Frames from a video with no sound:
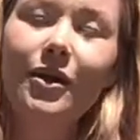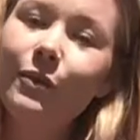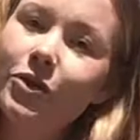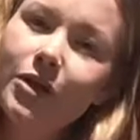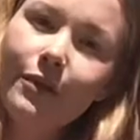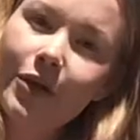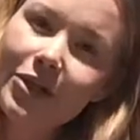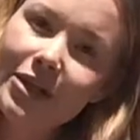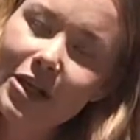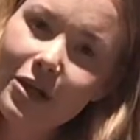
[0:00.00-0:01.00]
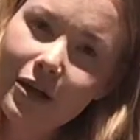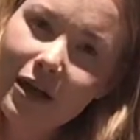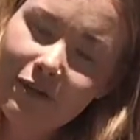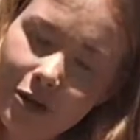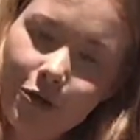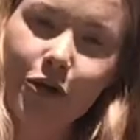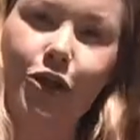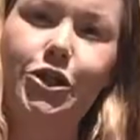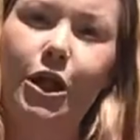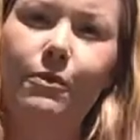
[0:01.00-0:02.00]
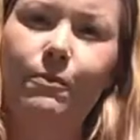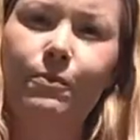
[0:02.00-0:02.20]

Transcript: which I wonder if you could do.